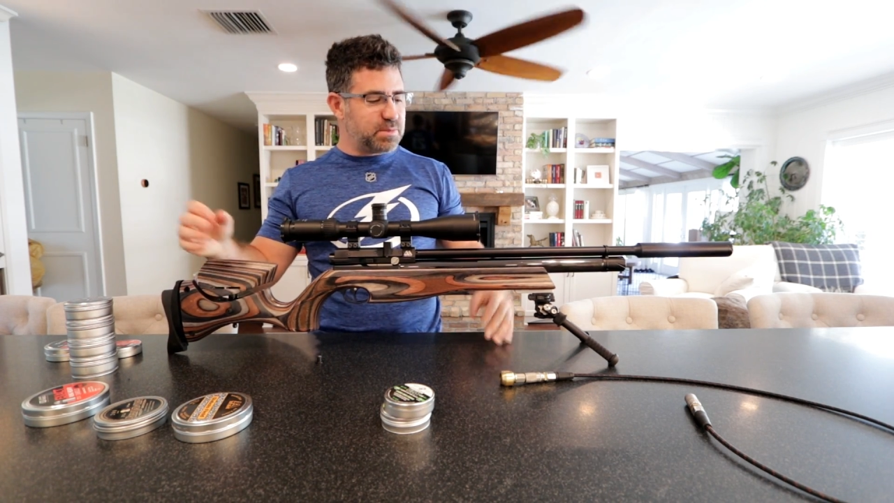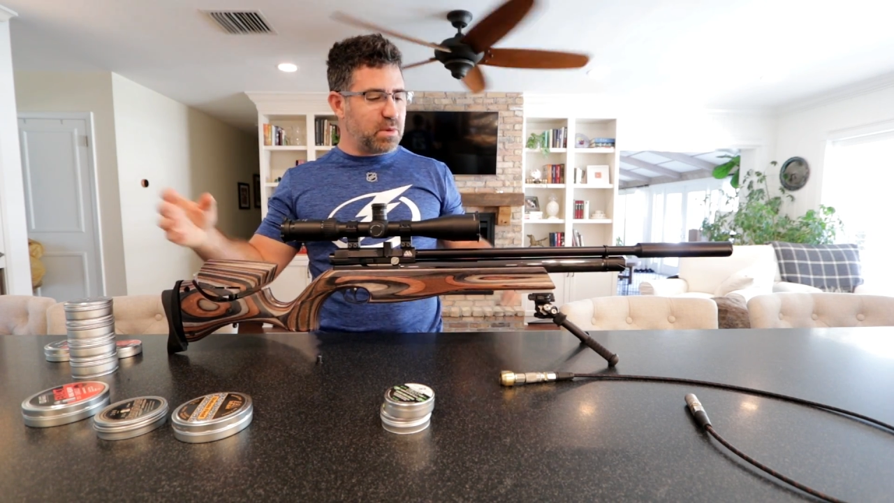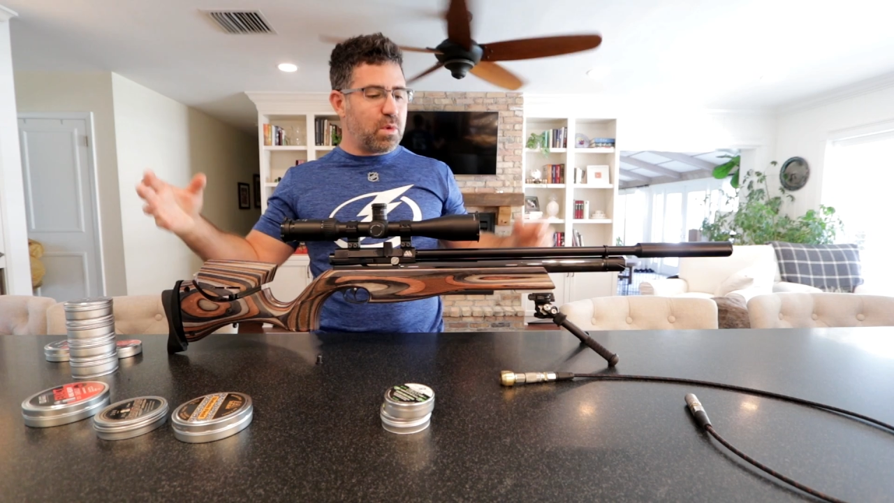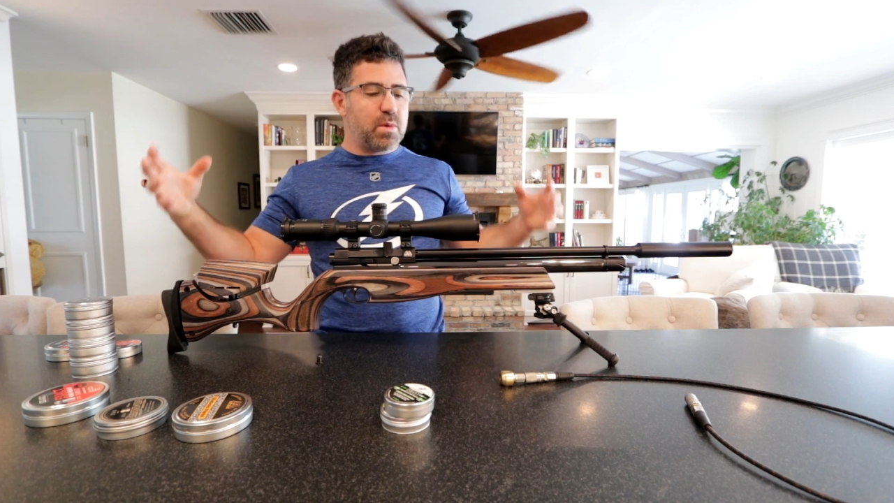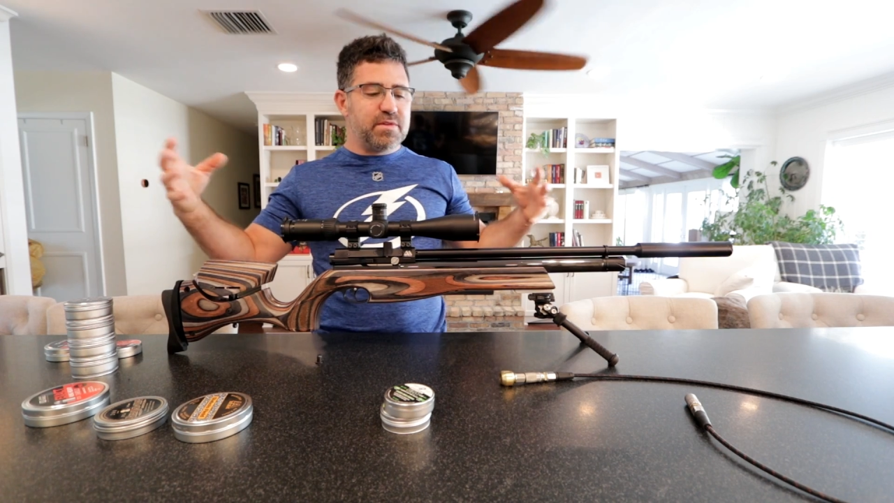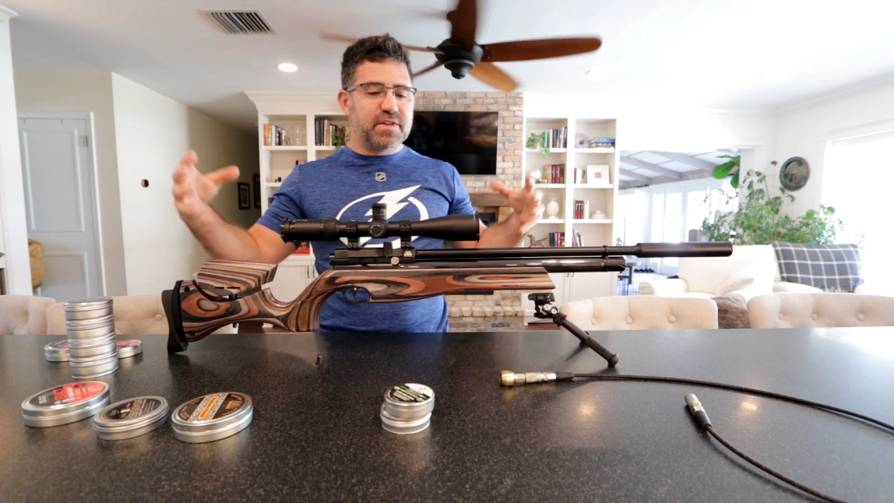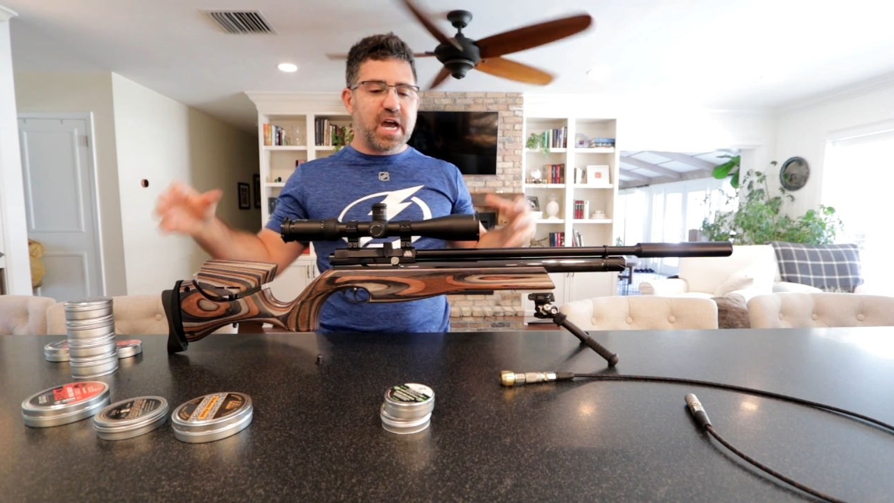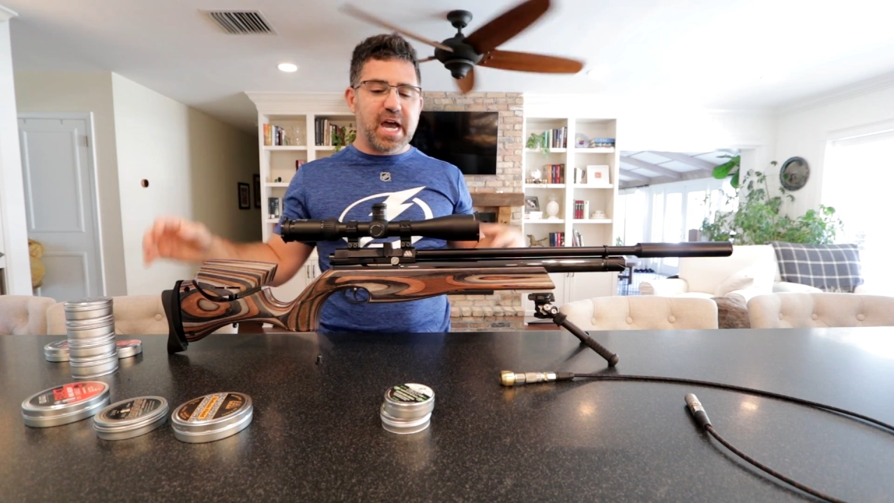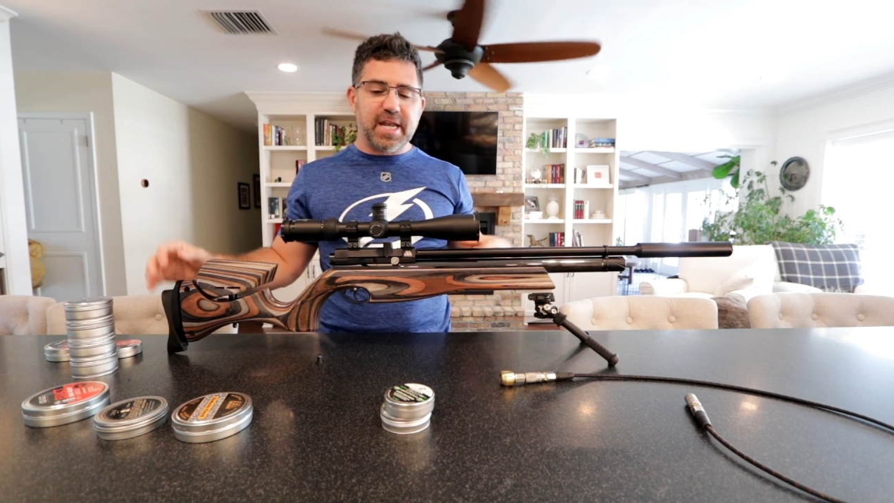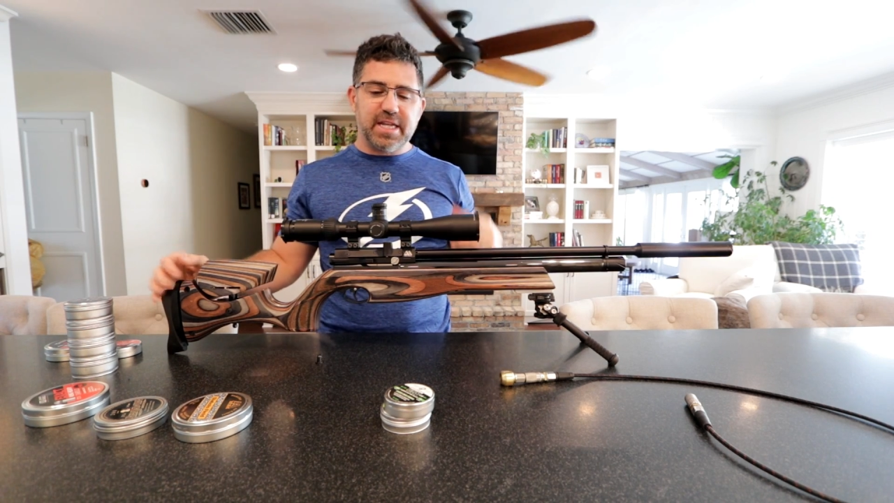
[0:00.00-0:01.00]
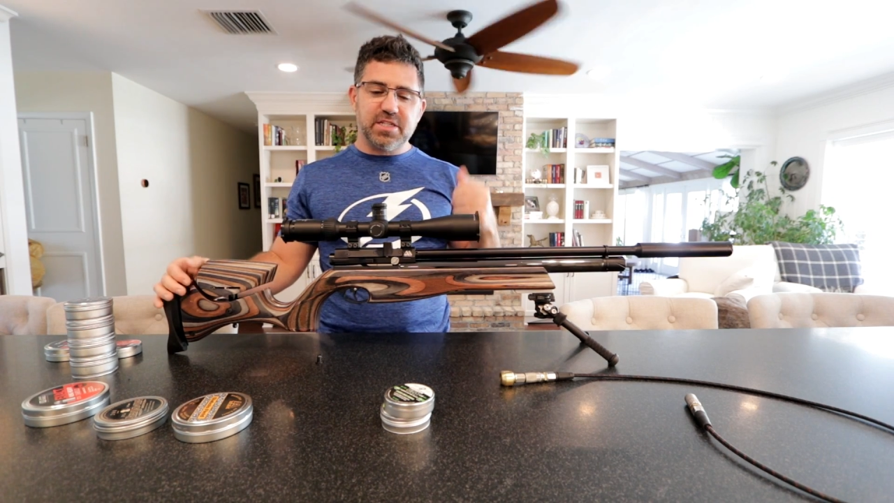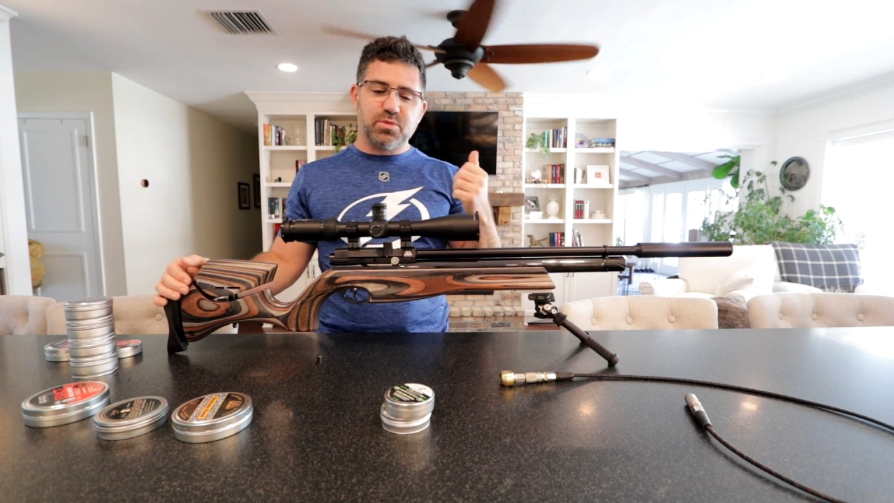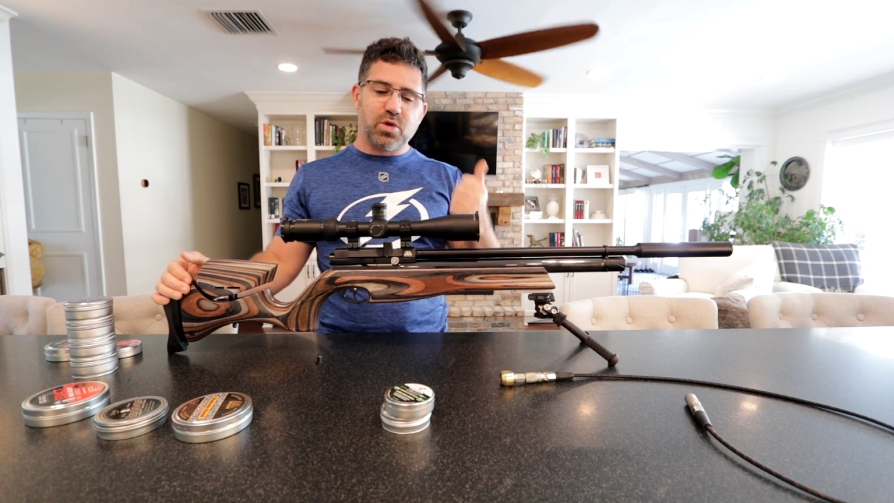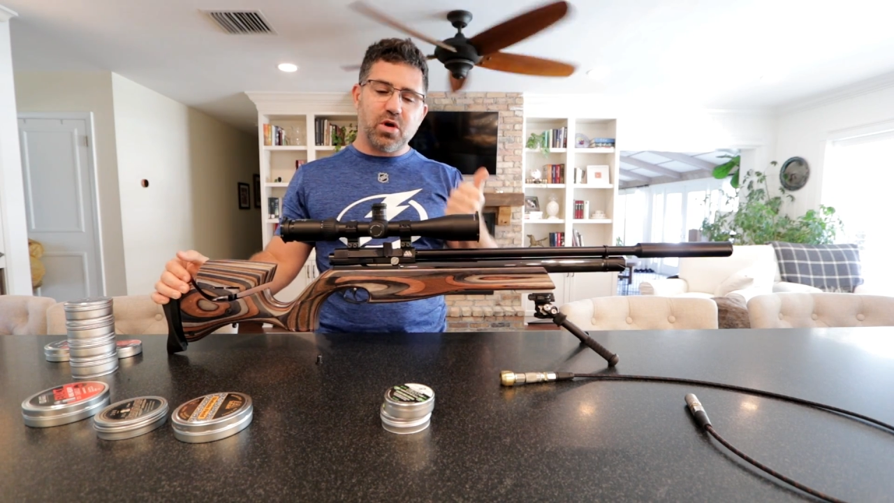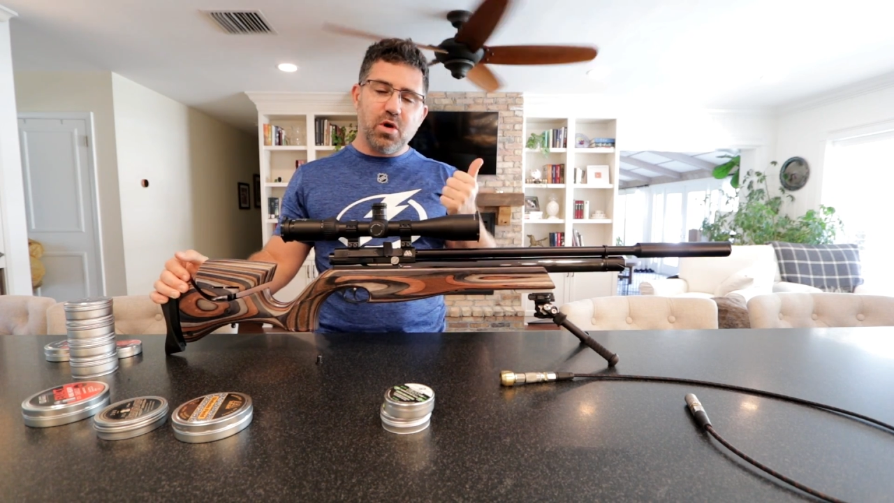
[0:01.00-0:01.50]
But what we've got is we're